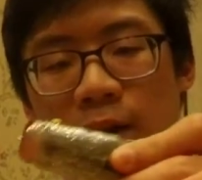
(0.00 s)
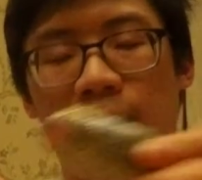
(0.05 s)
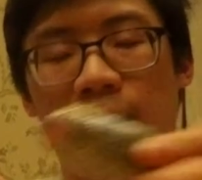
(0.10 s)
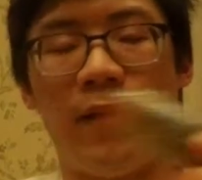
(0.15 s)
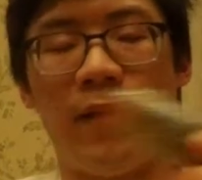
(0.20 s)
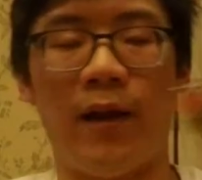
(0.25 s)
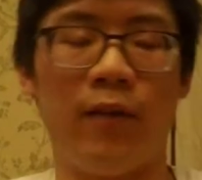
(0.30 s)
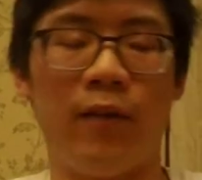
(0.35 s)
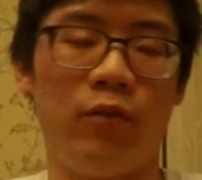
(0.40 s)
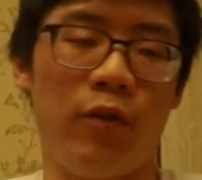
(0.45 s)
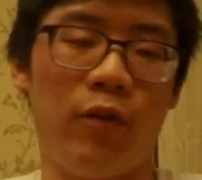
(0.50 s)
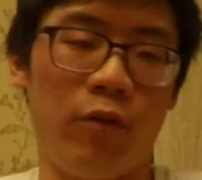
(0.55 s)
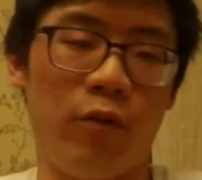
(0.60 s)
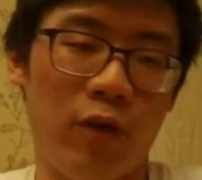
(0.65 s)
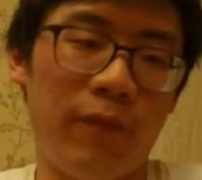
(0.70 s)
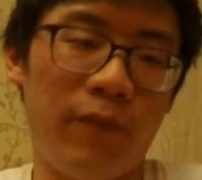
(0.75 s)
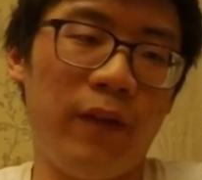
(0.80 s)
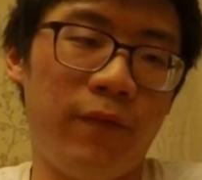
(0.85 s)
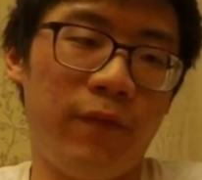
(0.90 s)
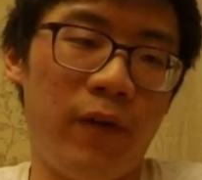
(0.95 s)
It was
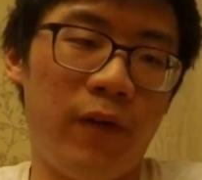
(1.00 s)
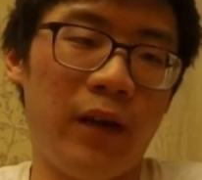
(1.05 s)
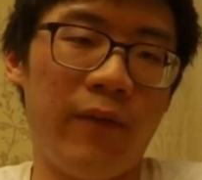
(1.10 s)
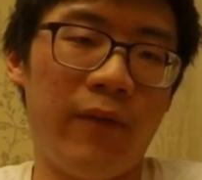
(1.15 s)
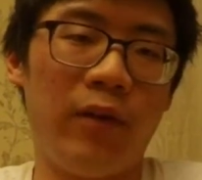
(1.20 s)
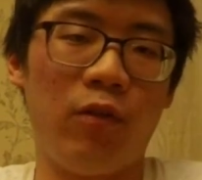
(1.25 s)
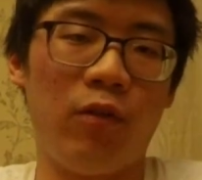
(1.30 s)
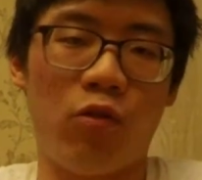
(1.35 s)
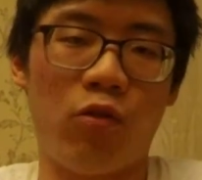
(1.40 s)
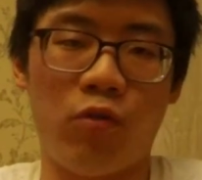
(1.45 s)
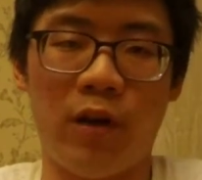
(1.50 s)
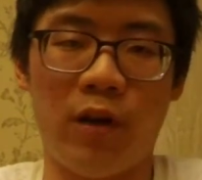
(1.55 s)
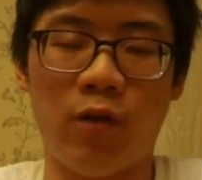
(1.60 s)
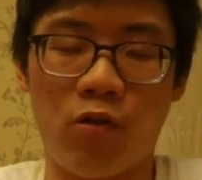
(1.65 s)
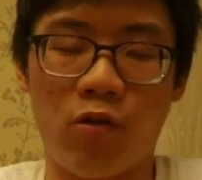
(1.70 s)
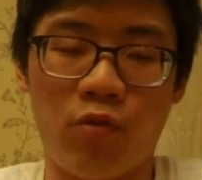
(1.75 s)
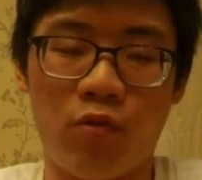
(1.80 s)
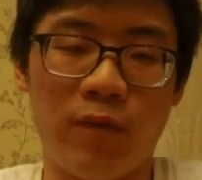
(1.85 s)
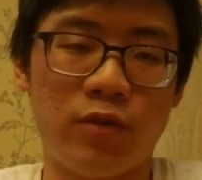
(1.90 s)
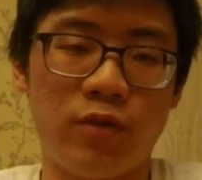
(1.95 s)
definitely fun giving this a
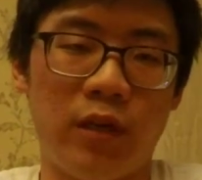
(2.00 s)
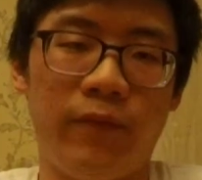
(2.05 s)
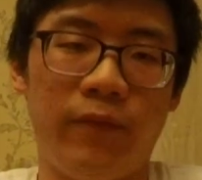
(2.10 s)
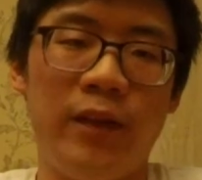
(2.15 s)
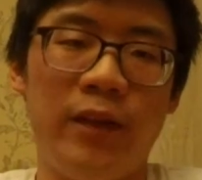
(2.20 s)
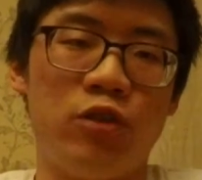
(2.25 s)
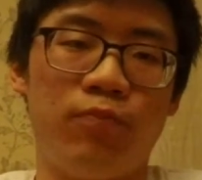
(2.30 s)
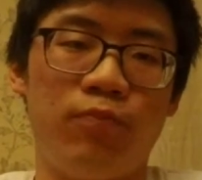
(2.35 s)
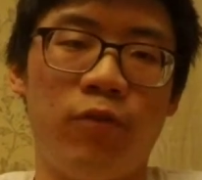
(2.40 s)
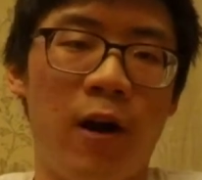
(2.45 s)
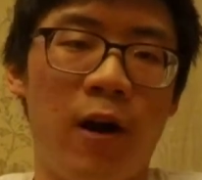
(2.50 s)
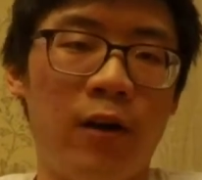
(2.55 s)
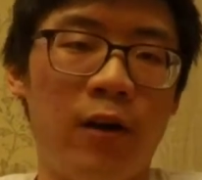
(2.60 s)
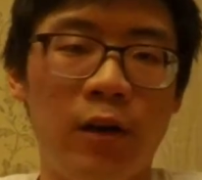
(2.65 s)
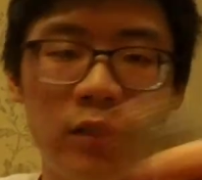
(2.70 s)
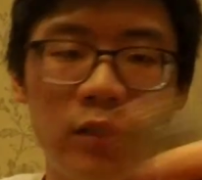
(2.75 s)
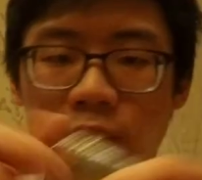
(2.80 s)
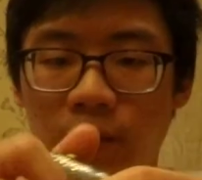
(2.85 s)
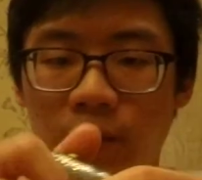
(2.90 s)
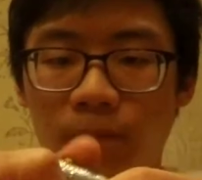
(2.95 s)
description of each
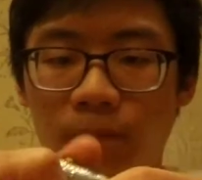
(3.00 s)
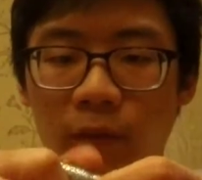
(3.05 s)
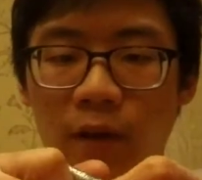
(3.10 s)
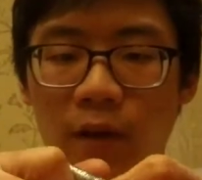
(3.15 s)
product.